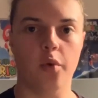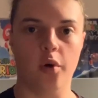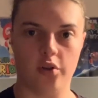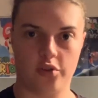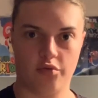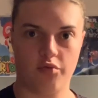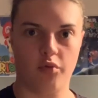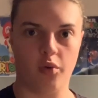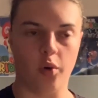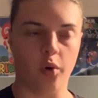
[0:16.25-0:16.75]

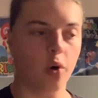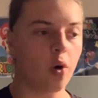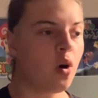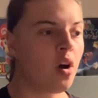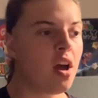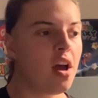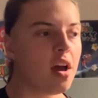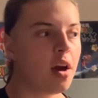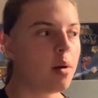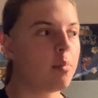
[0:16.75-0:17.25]
watch
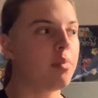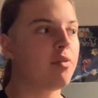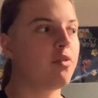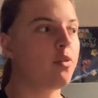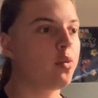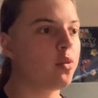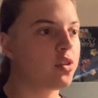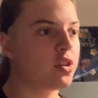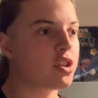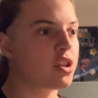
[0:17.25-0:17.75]
Raw, and
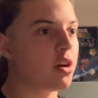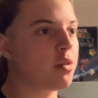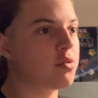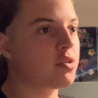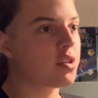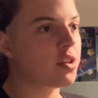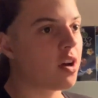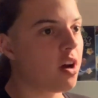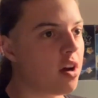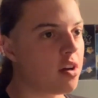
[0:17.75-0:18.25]
before the show
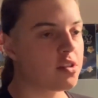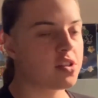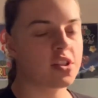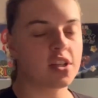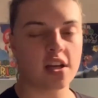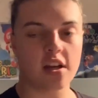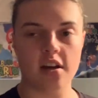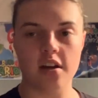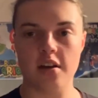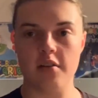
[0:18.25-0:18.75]

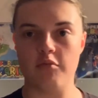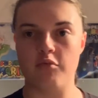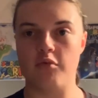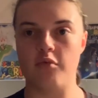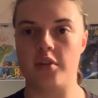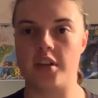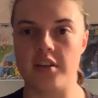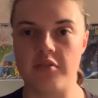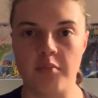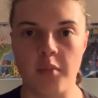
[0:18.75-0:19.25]
starts,
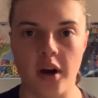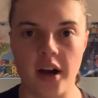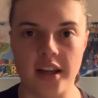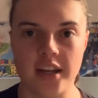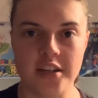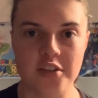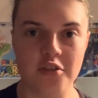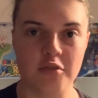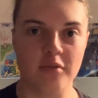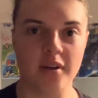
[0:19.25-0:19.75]
give my
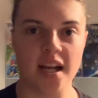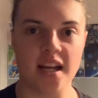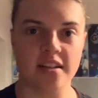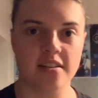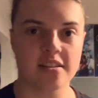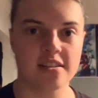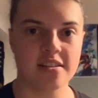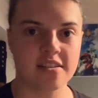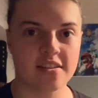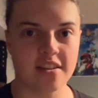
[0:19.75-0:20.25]
initial
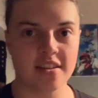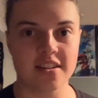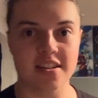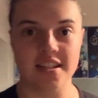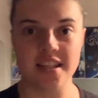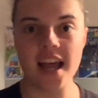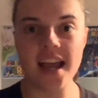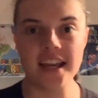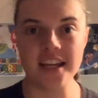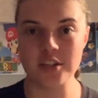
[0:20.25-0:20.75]
reactions to the
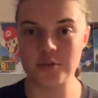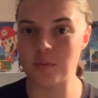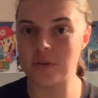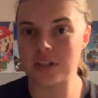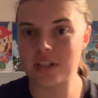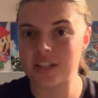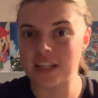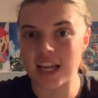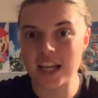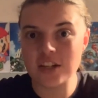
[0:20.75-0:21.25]
stage,
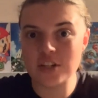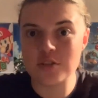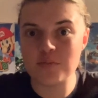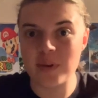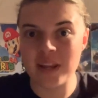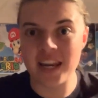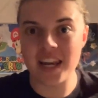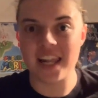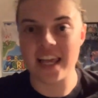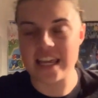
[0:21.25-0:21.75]
but the stage has
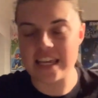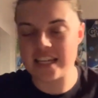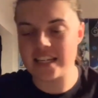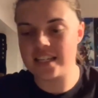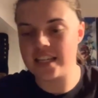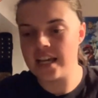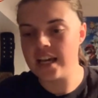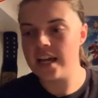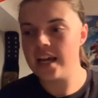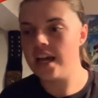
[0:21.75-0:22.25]
been
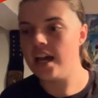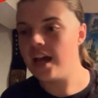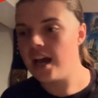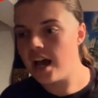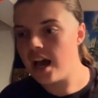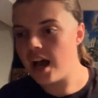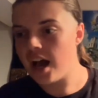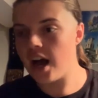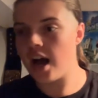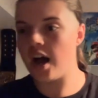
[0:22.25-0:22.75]
leaked.
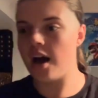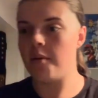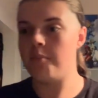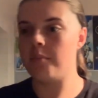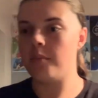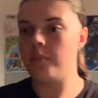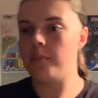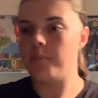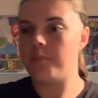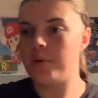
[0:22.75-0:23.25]

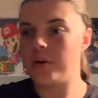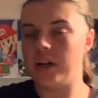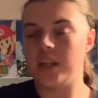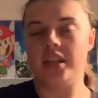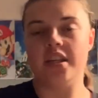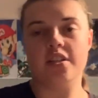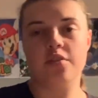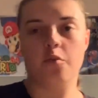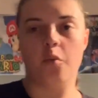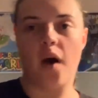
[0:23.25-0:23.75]
Put
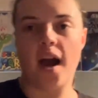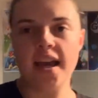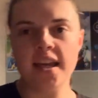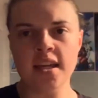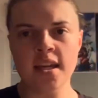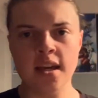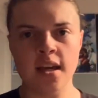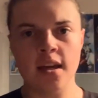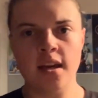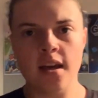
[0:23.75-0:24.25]
it this
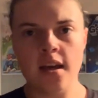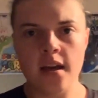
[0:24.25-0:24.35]
way,